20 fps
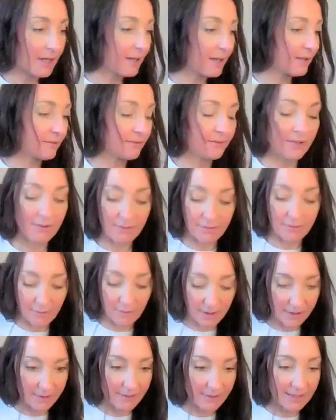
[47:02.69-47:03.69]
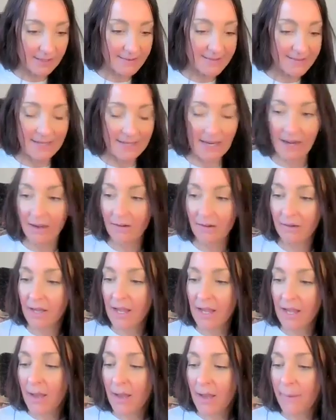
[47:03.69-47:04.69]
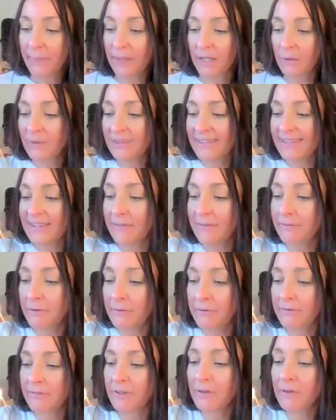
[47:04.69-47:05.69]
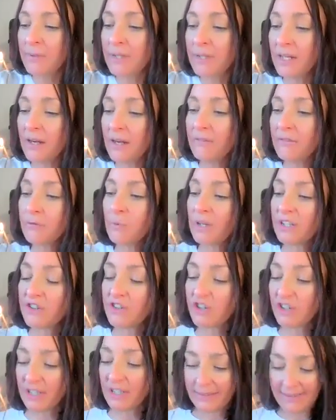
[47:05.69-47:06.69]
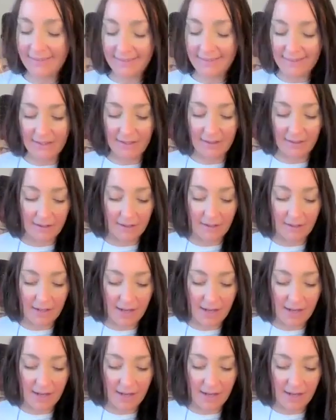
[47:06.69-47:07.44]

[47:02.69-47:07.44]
I don't know where it is now, but it was the fulfillment of wishes.